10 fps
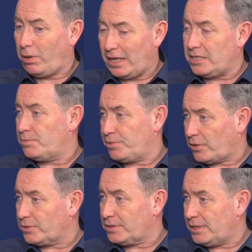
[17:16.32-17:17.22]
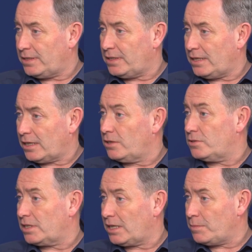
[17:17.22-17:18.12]
placed product in the
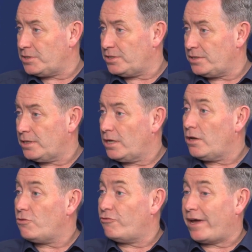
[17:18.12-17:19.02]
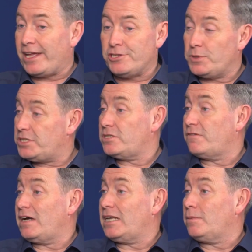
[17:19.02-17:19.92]
acoustic imaging range, which is
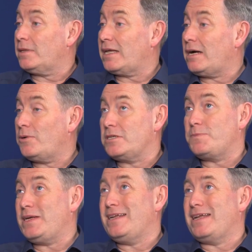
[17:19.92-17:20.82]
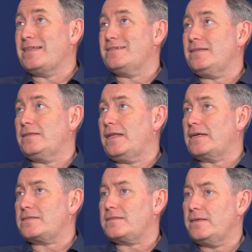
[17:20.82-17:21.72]
available now and has been enhanced in the
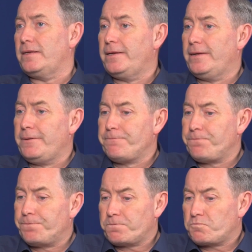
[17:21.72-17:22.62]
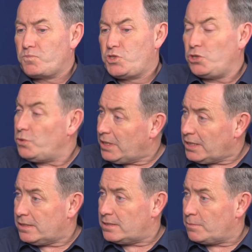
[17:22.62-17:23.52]
last 2
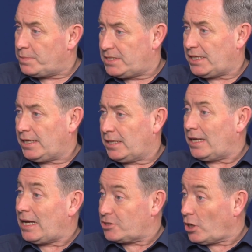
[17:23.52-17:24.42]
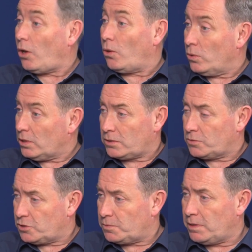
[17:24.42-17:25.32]
years in particular. As a whole, I
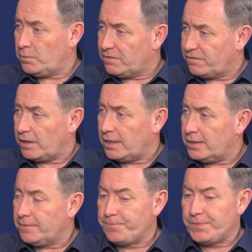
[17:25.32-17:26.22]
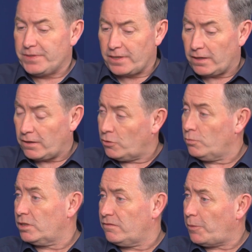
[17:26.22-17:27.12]
don't just mean with FLIR. There are a
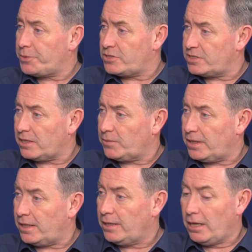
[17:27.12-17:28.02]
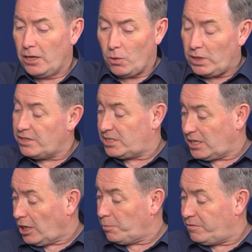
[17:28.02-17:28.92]
number of options out there. We
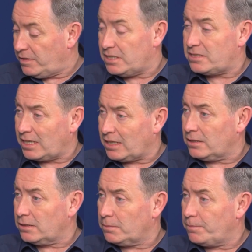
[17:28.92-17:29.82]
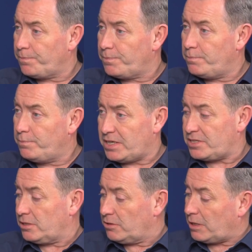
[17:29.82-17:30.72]
still opt for this single
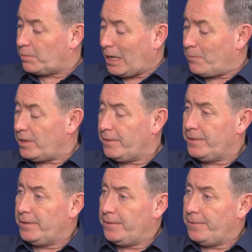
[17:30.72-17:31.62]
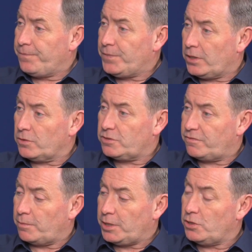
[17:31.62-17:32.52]
pistol grip camera. You know,
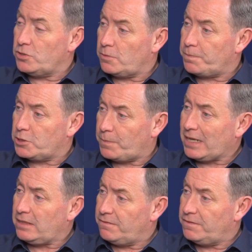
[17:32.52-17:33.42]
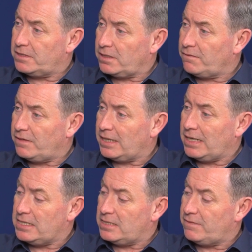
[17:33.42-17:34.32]
from a user perspective, it's still very
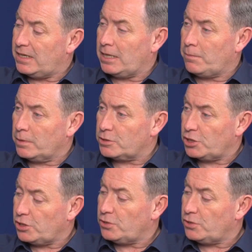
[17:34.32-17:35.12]
easy, very nimble to